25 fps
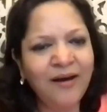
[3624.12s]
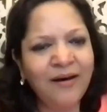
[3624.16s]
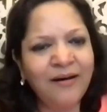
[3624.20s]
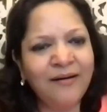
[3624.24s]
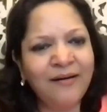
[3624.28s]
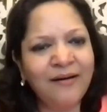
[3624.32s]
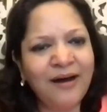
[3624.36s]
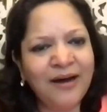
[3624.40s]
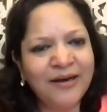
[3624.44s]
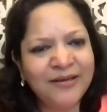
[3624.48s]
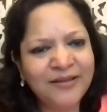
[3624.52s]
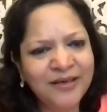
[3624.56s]

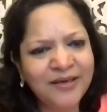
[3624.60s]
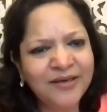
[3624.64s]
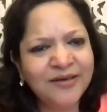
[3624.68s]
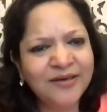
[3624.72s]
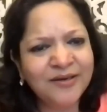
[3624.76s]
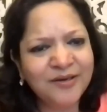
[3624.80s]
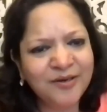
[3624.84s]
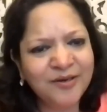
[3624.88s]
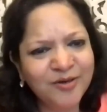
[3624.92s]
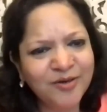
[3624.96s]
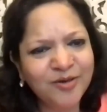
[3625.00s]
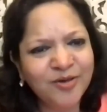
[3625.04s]
I
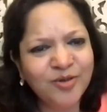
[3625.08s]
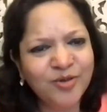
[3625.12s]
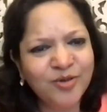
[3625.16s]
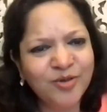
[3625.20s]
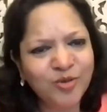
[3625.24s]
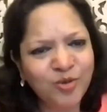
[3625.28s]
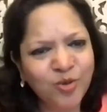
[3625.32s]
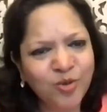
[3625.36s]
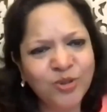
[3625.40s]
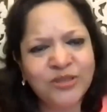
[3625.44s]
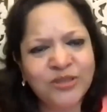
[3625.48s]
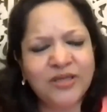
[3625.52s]
think
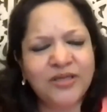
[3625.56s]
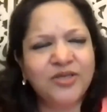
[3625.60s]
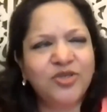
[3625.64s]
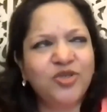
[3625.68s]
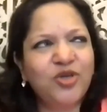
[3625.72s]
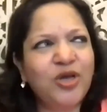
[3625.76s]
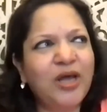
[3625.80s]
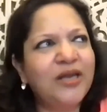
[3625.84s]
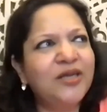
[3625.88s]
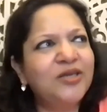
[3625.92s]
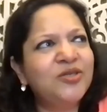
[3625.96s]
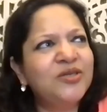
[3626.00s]
those are the
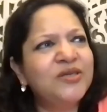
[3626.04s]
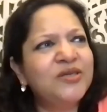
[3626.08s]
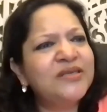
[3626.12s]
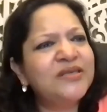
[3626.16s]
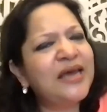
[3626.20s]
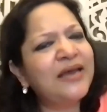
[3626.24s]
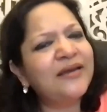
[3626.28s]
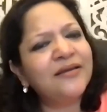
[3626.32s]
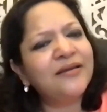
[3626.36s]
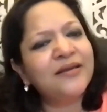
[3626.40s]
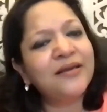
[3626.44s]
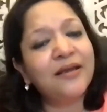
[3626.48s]
challenges.
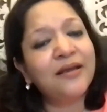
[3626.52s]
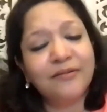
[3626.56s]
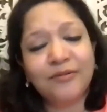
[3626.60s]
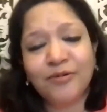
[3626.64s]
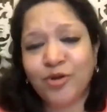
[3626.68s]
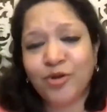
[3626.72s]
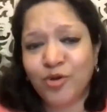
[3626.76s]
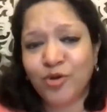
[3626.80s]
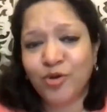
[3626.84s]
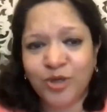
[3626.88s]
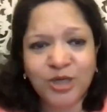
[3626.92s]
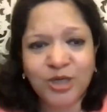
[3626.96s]
And,
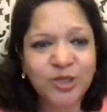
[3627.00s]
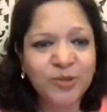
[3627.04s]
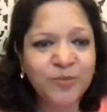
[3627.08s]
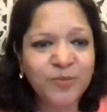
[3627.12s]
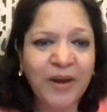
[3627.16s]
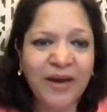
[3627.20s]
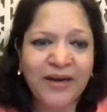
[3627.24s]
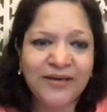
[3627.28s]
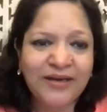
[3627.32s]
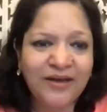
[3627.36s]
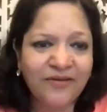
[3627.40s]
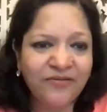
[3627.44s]

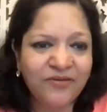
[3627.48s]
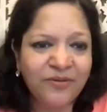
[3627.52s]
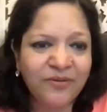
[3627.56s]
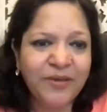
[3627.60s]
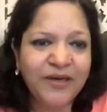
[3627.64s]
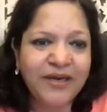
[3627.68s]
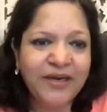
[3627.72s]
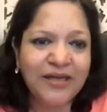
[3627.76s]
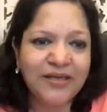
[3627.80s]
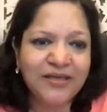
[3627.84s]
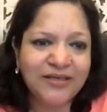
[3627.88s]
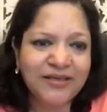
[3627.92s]
despite
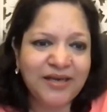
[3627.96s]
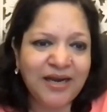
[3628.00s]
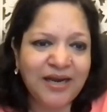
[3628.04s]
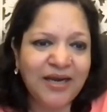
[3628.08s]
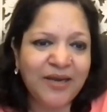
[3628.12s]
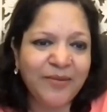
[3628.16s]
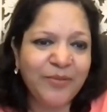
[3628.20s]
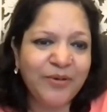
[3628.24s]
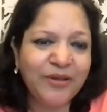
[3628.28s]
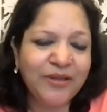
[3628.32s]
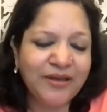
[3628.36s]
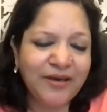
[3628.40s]
everybody else
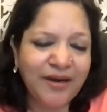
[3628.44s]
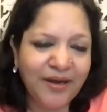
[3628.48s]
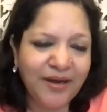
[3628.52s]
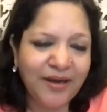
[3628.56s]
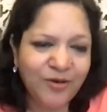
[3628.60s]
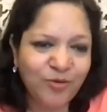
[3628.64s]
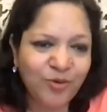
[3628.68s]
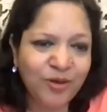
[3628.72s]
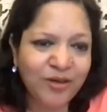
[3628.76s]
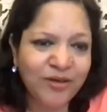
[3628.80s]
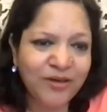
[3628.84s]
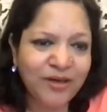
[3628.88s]
telling me that I
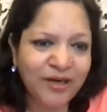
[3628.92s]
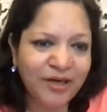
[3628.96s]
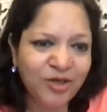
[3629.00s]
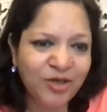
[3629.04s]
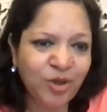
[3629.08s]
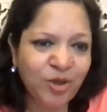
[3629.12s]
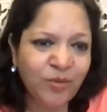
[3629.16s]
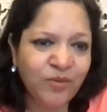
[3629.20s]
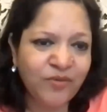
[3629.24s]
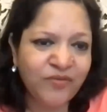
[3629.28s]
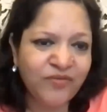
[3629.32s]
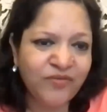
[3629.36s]
do a great
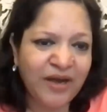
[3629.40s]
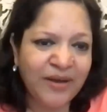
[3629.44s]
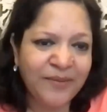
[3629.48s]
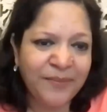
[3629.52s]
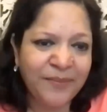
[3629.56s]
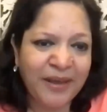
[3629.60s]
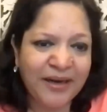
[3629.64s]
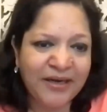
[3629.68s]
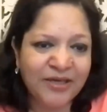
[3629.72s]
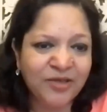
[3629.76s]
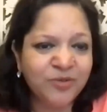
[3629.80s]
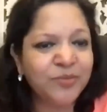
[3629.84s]
job of
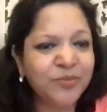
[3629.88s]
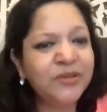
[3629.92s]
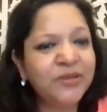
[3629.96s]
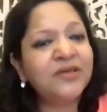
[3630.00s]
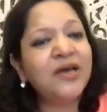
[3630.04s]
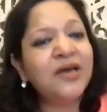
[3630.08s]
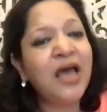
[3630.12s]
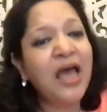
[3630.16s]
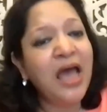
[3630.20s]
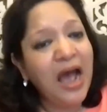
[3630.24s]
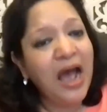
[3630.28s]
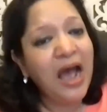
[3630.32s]
time
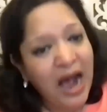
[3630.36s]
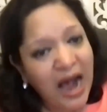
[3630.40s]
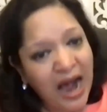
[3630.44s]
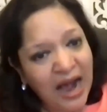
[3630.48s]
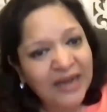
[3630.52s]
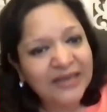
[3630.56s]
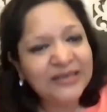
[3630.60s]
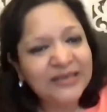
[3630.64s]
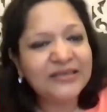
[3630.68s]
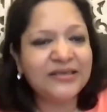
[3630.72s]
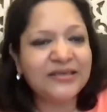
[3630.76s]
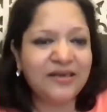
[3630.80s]
management,
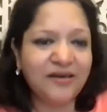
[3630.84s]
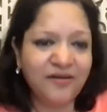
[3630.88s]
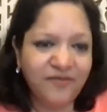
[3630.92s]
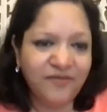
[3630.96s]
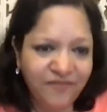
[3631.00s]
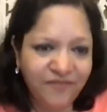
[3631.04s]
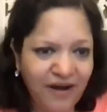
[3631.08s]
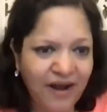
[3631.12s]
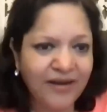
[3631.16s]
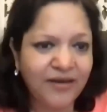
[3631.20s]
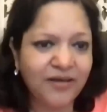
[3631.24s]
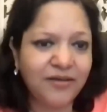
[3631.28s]
I still
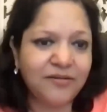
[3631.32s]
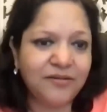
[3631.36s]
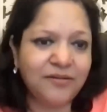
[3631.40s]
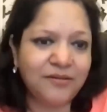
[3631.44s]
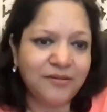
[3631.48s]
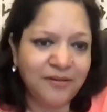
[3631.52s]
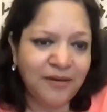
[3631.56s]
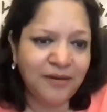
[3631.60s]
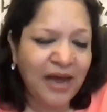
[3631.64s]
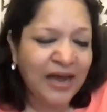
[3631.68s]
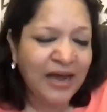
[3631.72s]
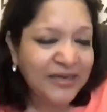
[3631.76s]

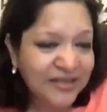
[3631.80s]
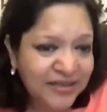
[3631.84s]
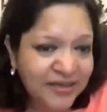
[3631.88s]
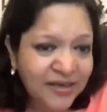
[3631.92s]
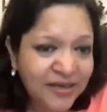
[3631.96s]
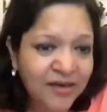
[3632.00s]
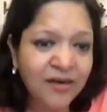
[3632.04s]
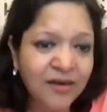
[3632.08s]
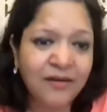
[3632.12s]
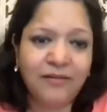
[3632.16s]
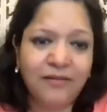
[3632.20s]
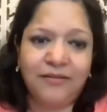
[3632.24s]

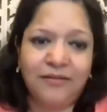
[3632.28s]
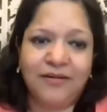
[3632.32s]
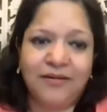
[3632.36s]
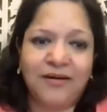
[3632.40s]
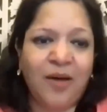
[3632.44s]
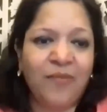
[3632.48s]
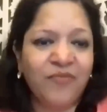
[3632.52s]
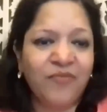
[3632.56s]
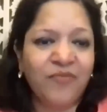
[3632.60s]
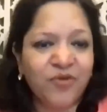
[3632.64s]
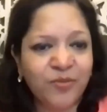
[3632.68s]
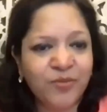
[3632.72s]

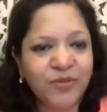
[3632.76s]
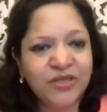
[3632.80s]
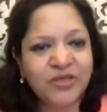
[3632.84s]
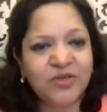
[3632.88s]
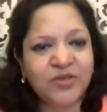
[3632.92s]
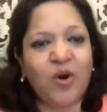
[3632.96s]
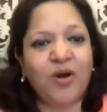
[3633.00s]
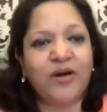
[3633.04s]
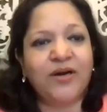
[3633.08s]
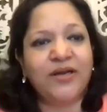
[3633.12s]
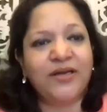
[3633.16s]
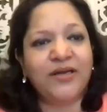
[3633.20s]
come from this
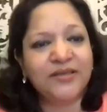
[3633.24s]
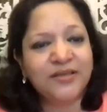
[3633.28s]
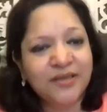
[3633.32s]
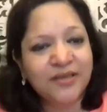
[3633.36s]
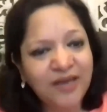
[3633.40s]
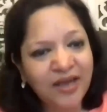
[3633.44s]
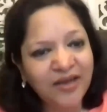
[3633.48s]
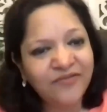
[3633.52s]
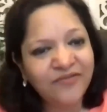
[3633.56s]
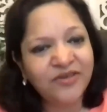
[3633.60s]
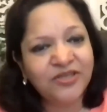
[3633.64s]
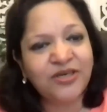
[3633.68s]
context
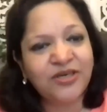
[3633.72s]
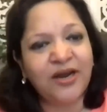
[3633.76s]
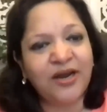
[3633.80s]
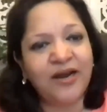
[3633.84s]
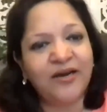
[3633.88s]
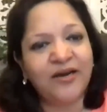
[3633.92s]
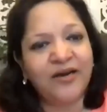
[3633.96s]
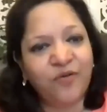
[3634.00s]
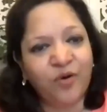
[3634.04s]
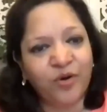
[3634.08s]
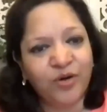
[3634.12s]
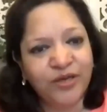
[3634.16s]
that I wish I
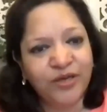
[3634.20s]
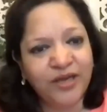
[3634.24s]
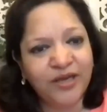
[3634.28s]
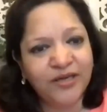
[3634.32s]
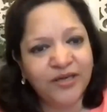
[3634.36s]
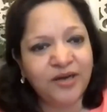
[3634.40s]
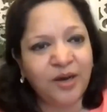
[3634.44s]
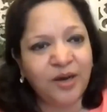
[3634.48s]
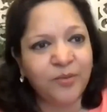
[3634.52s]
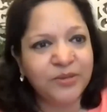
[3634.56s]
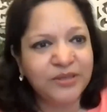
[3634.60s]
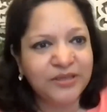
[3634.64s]
had
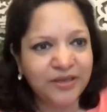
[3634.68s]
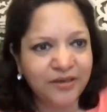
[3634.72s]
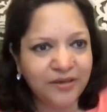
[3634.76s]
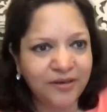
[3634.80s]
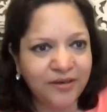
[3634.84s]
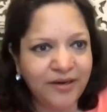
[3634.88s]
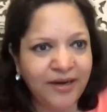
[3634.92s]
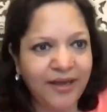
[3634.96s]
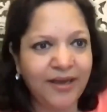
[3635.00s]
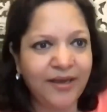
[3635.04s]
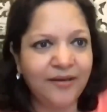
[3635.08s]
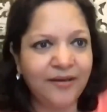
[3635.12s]
48 hours in
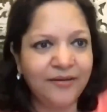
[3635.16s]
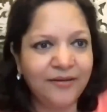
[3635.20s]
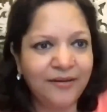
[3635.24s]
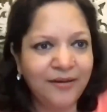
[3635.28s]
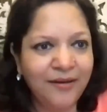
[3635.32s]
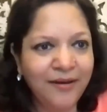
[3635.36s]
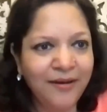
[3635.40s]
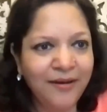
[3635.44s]
a day.